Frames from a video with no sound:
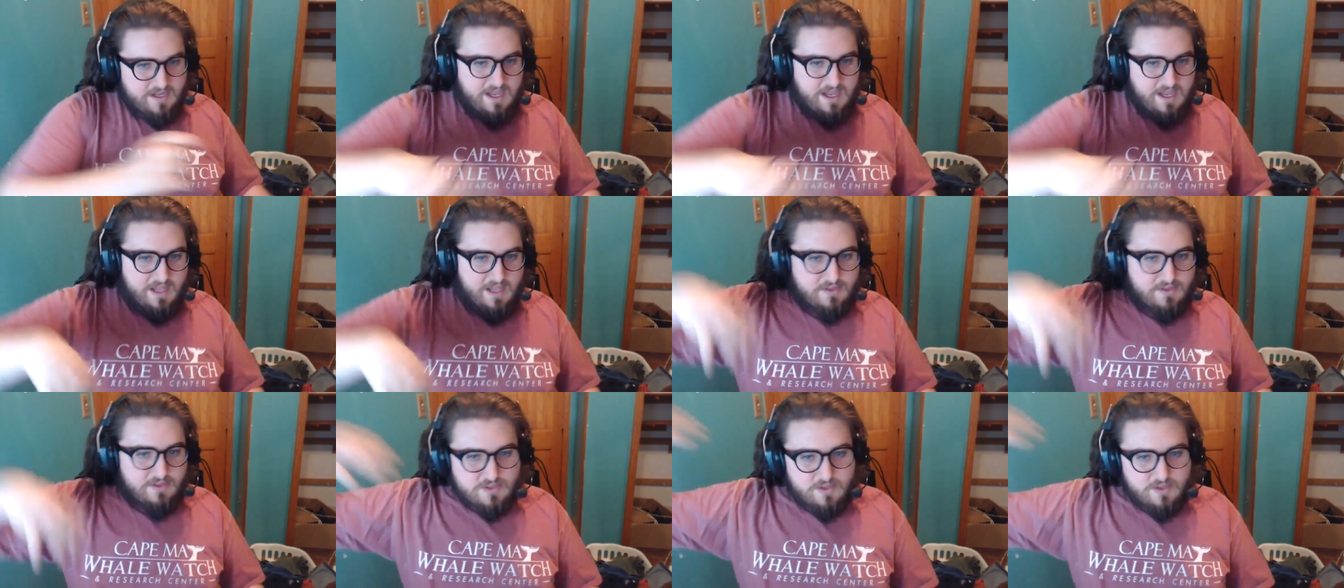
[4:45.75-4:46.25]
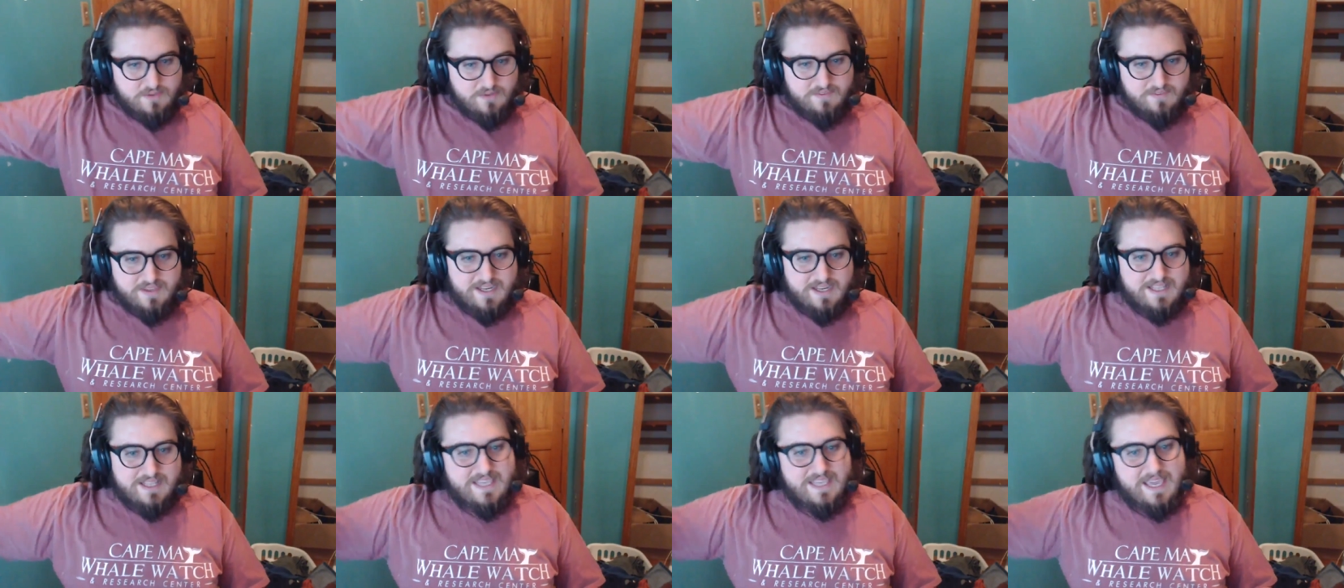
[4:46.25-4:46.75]
and you'll sort of
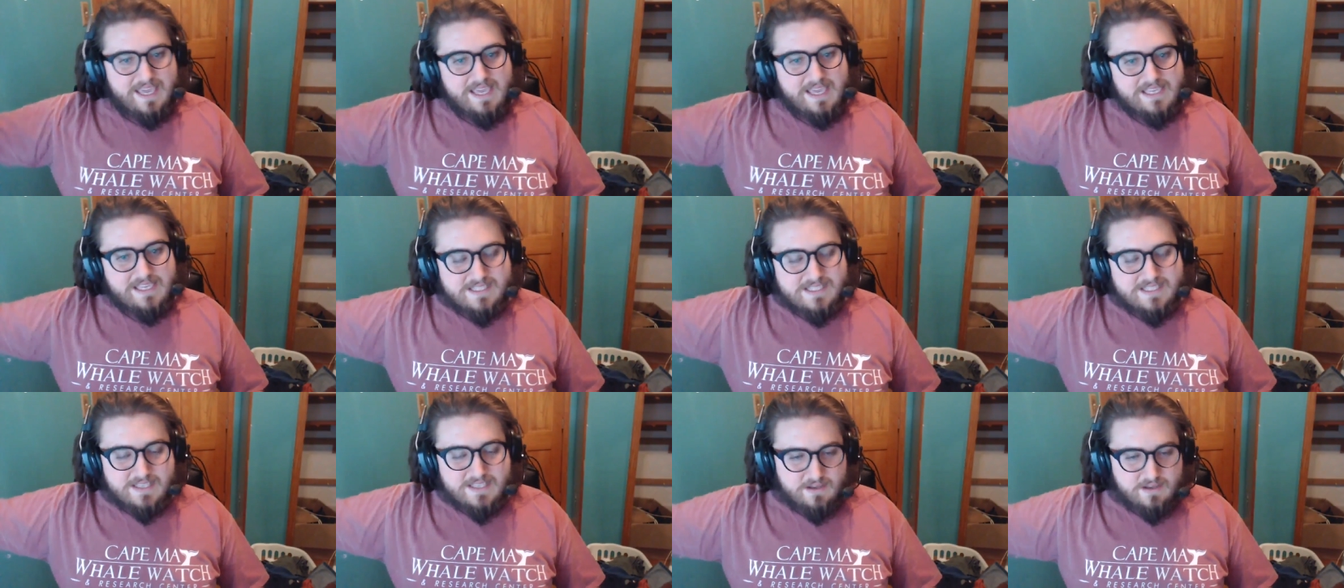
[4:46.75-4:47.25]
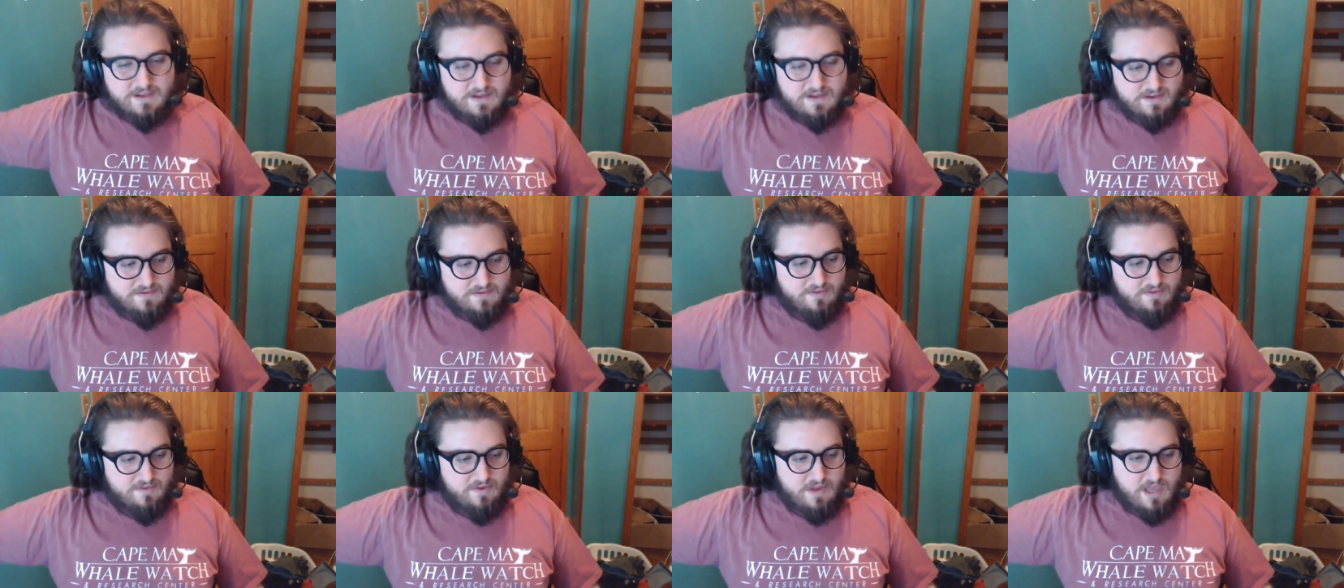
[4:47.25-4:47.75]
get a taste
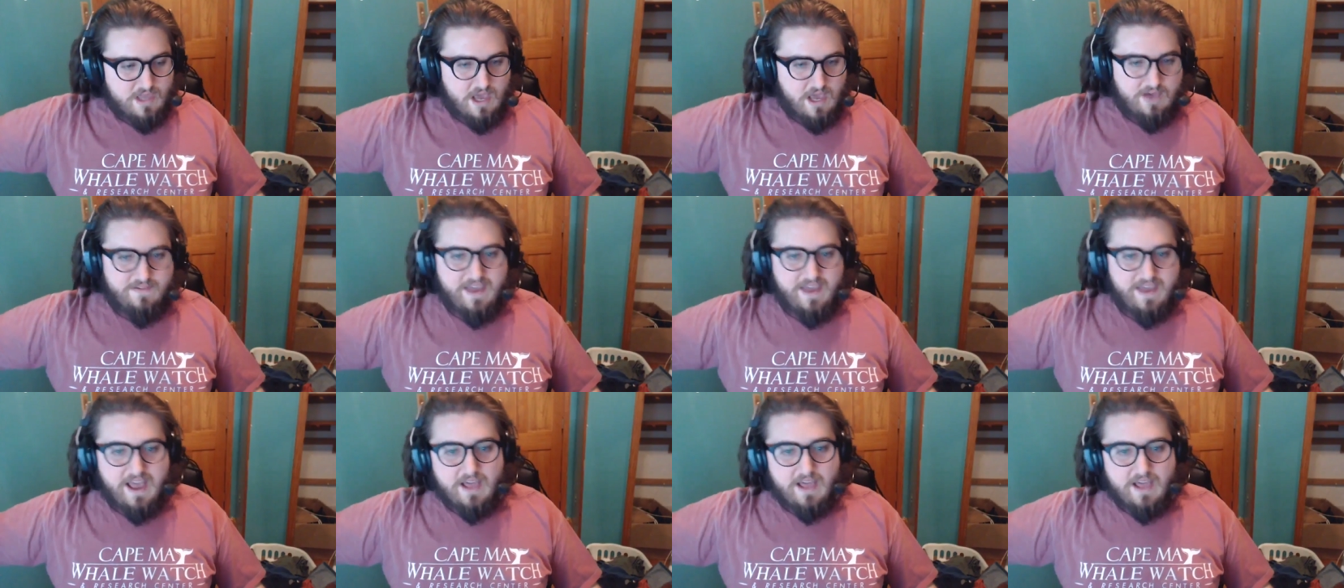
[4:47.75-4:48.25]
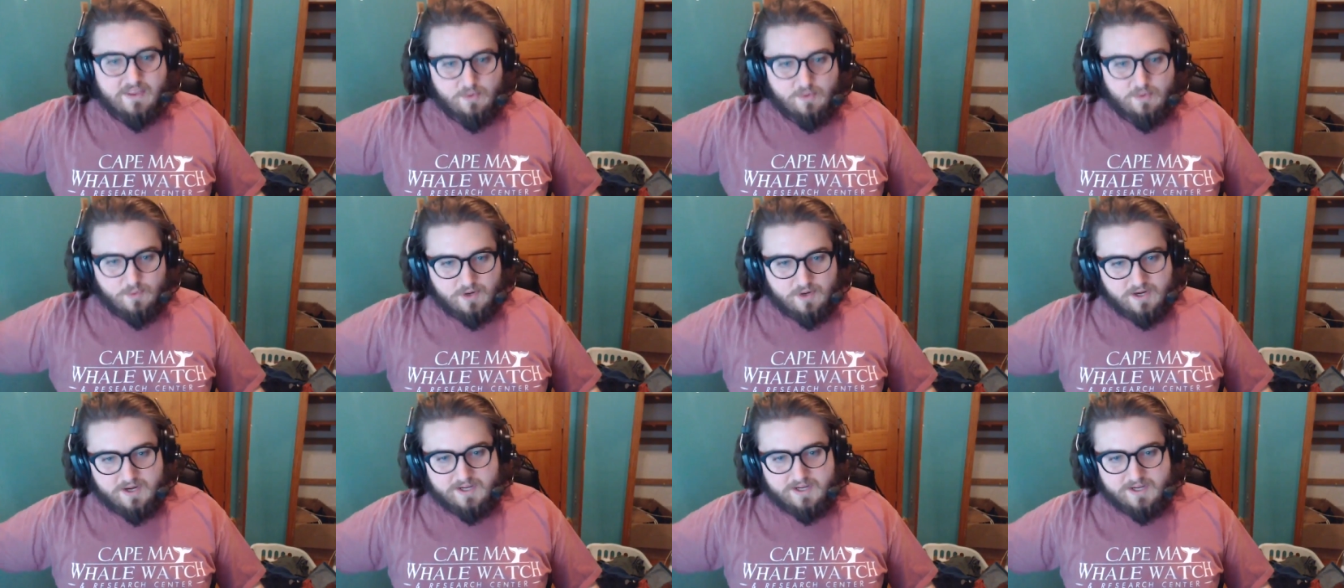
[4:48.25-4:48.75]
of of how they
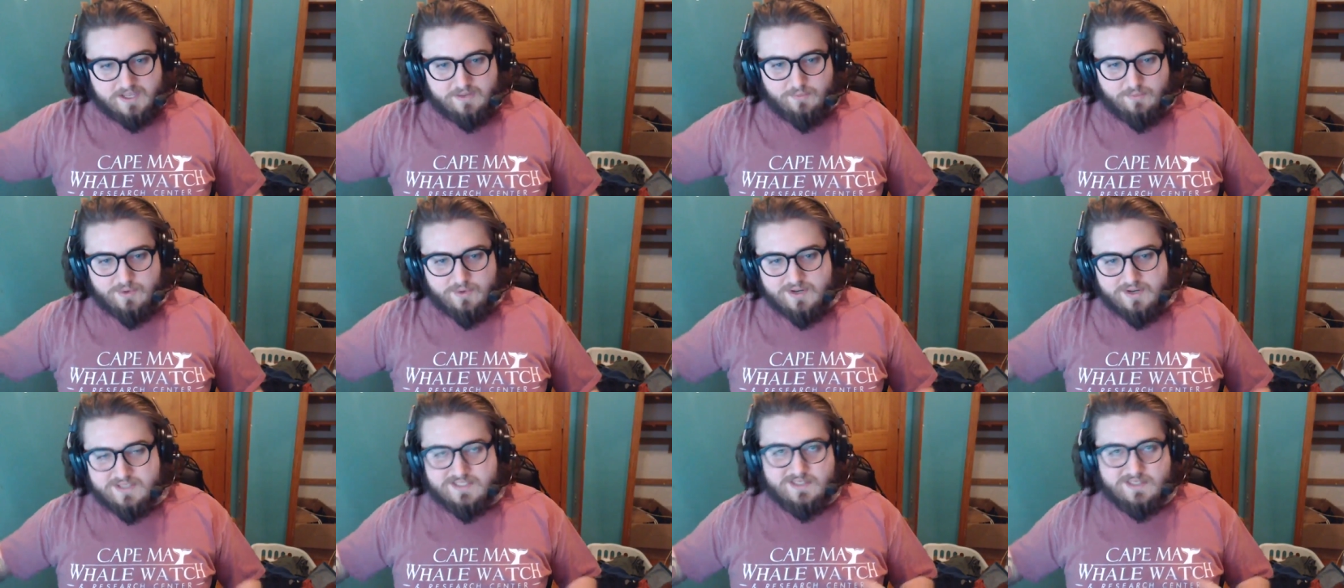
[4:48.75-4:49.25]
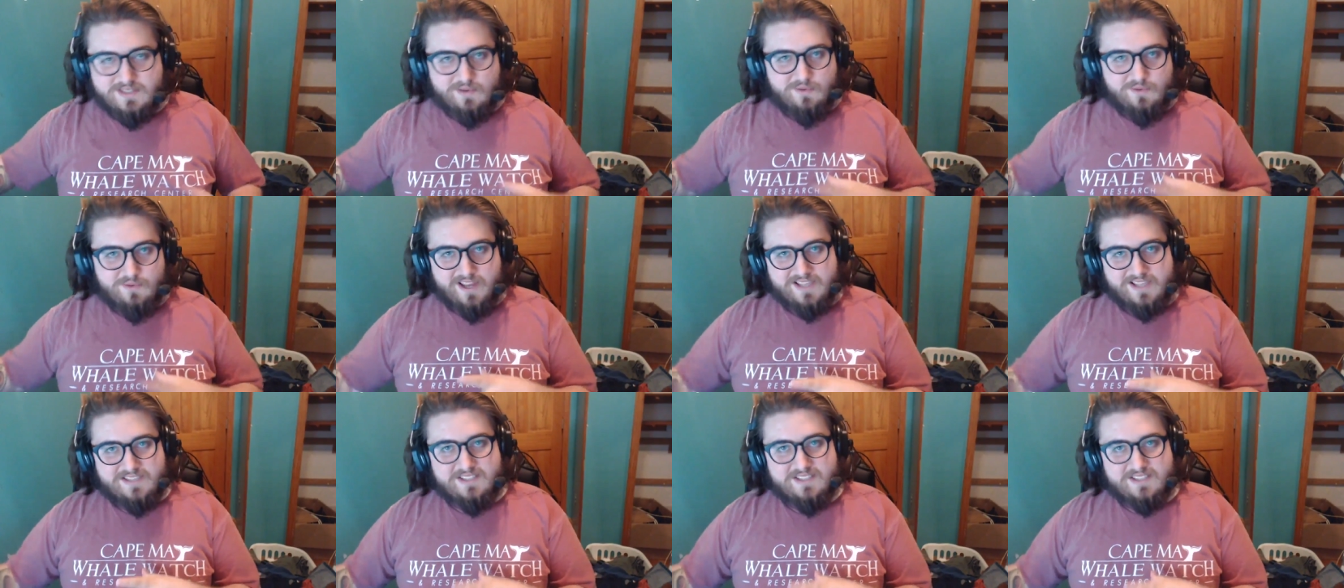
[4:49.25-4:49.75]
work and what is the
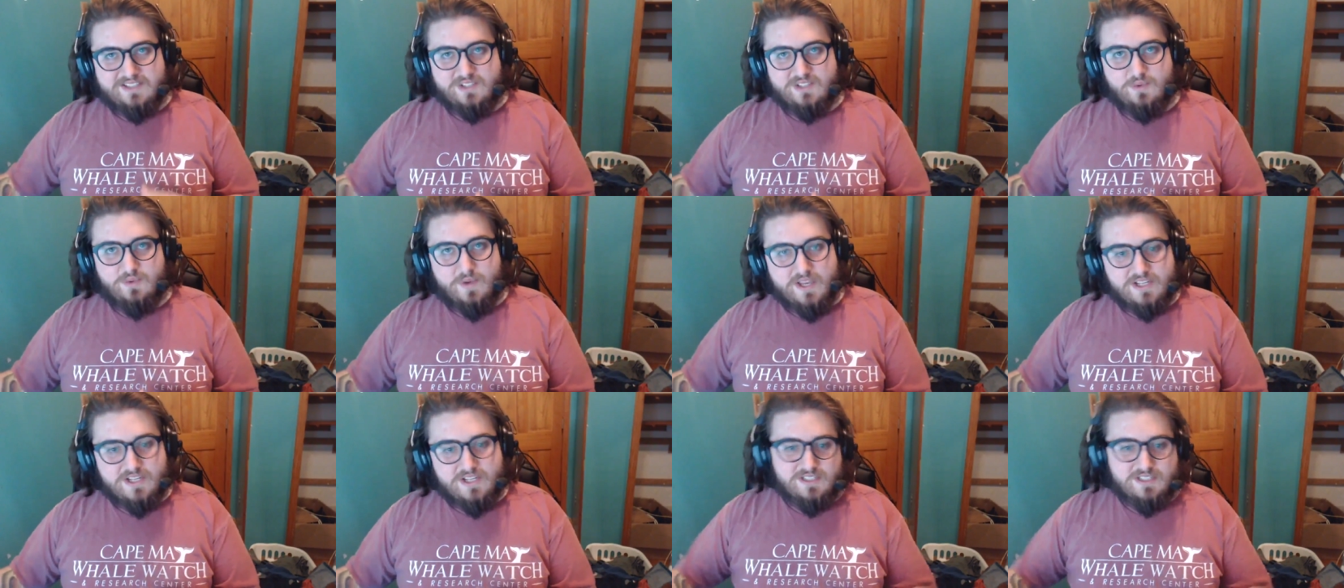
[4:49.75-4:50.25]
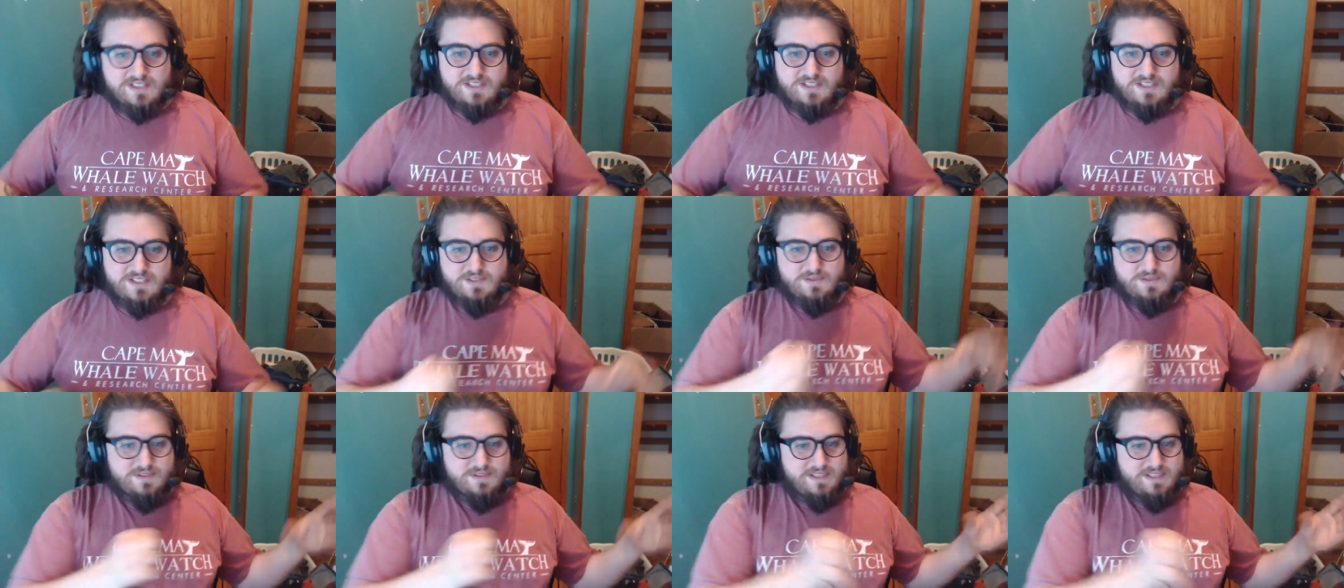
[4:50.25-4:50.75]
right situation to
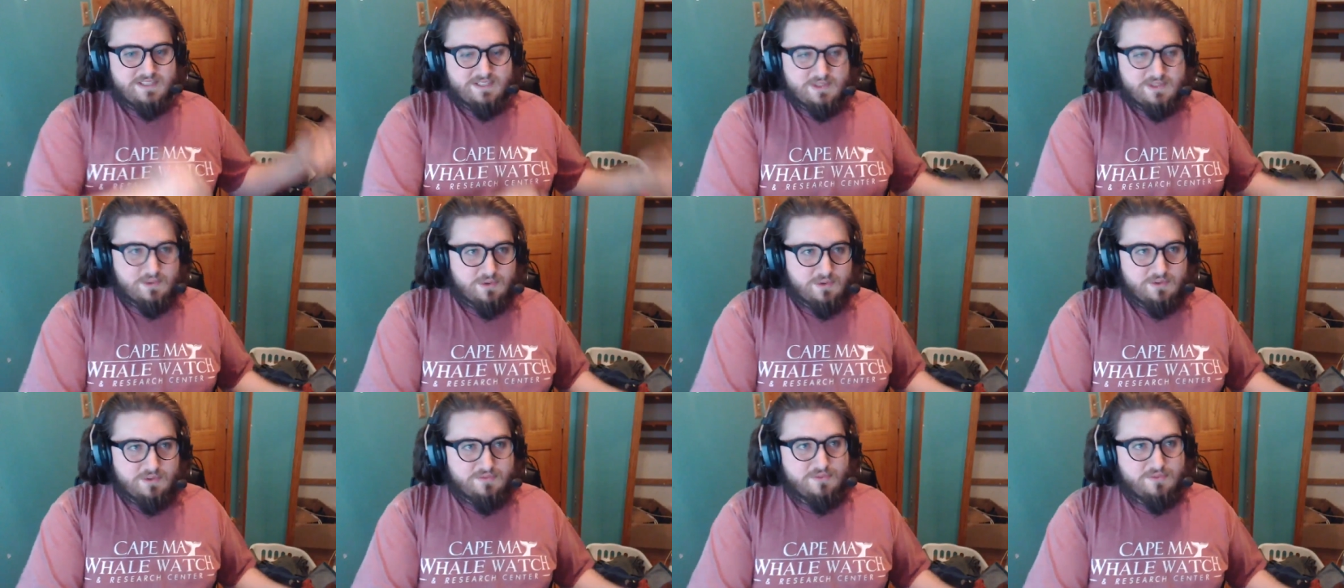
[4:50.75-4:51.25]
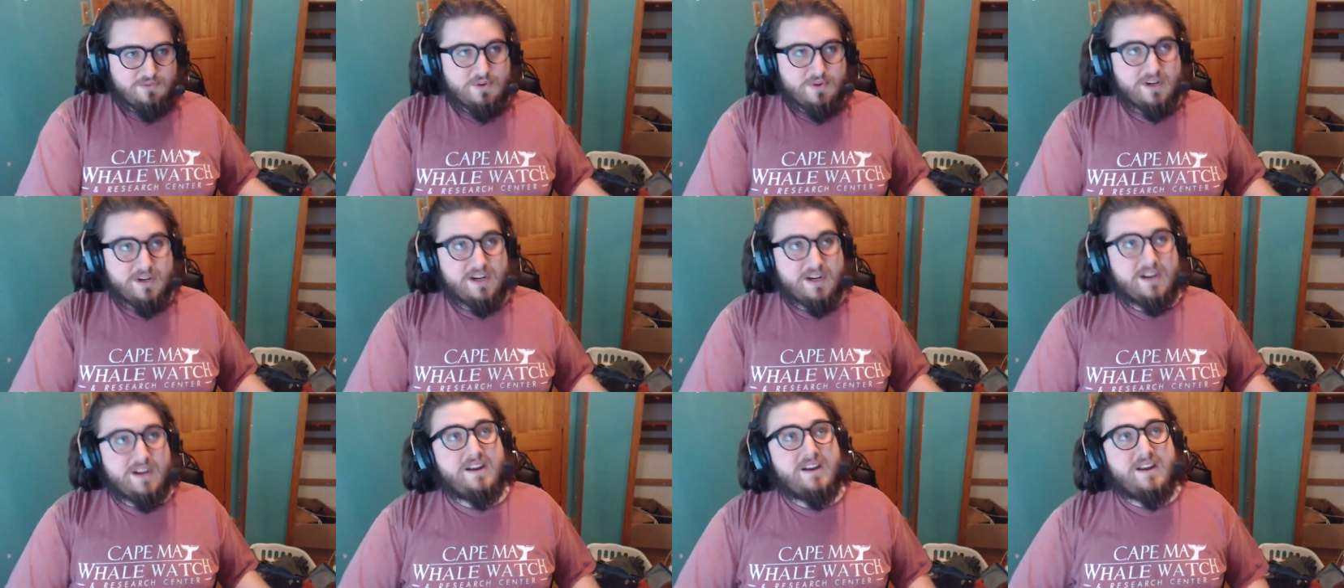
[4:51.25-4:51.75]
use this tool
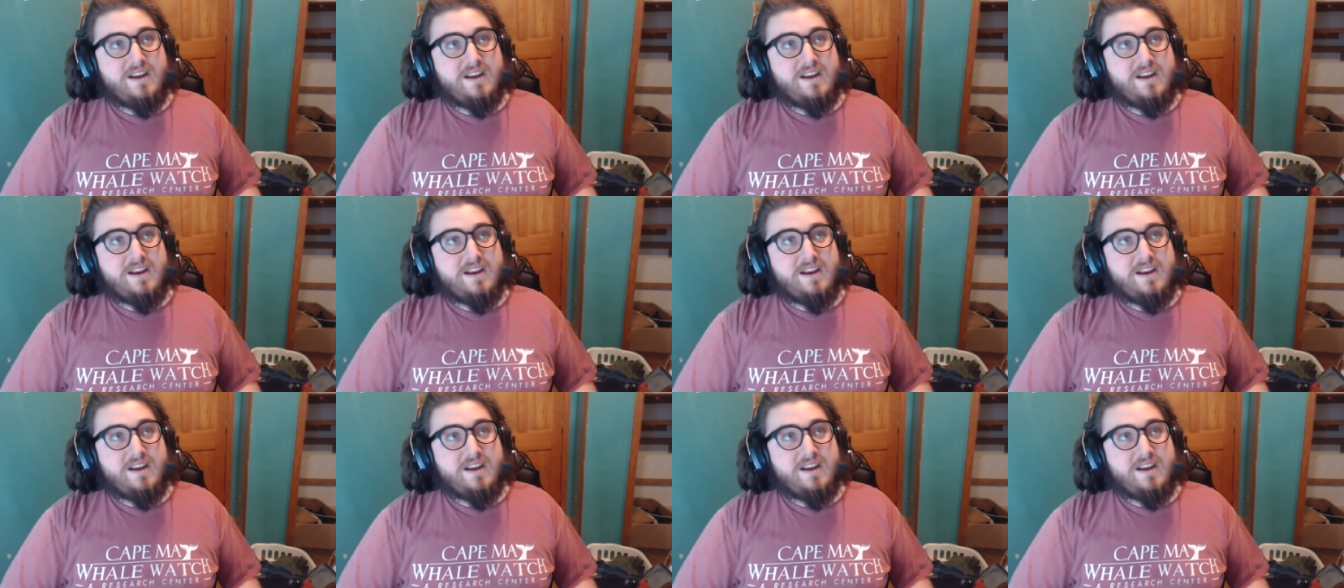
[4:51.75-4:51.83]
for.